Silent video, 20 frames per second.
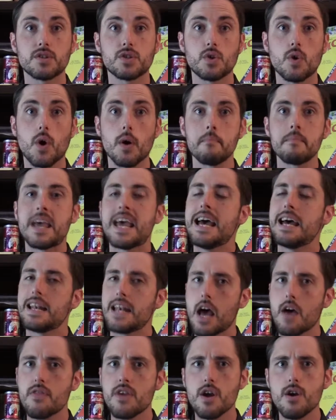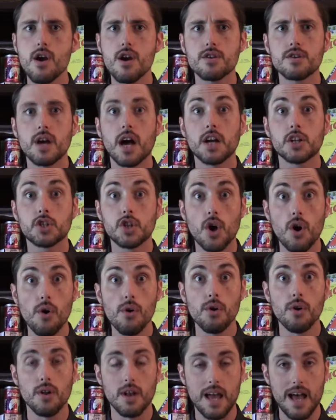store. Now, there are a
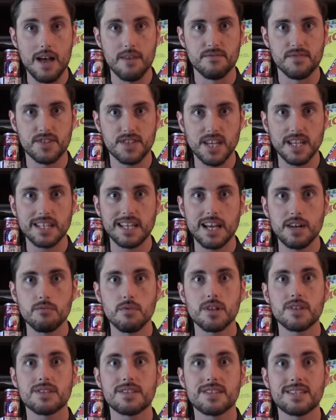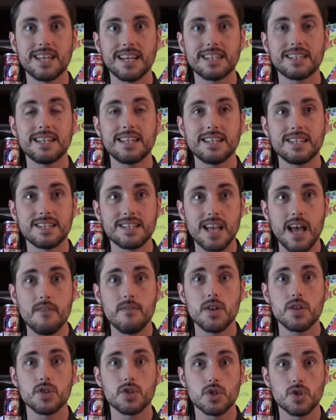total of
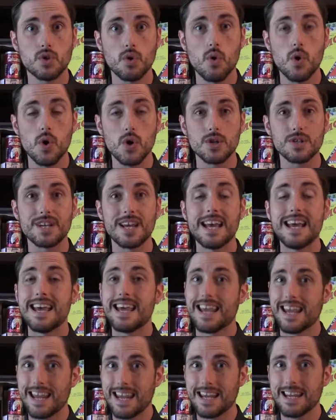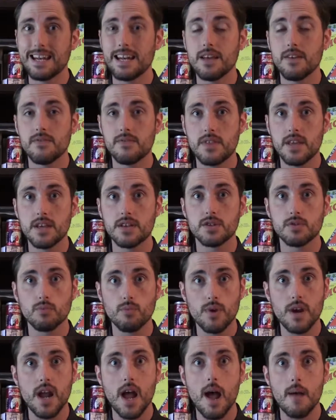667 stores in this
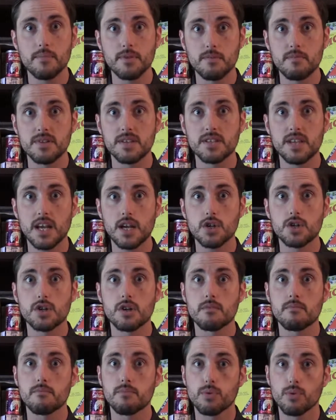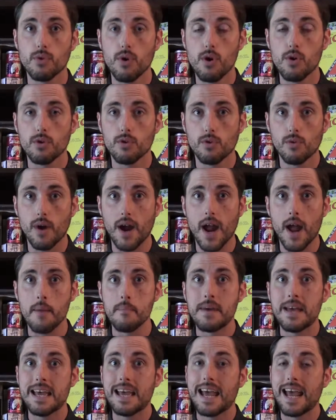reoptimization
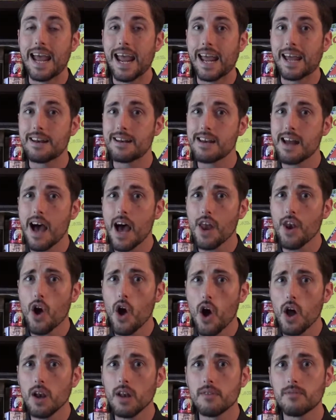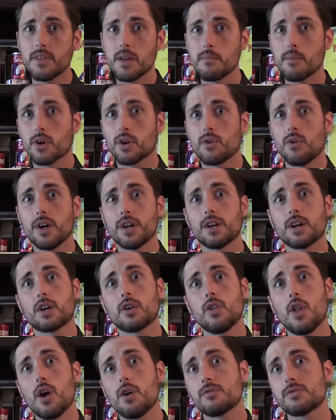program, and not all of them are going to
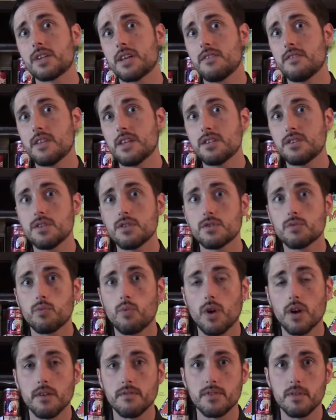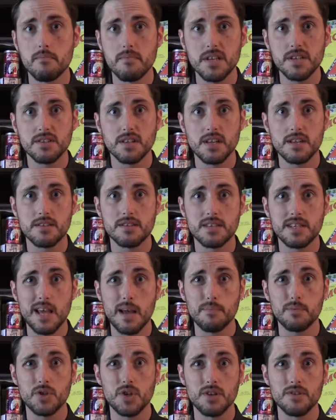close. And this is one of the
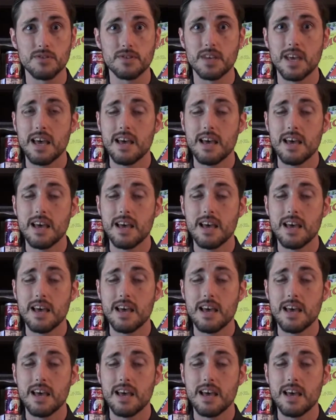misconceptions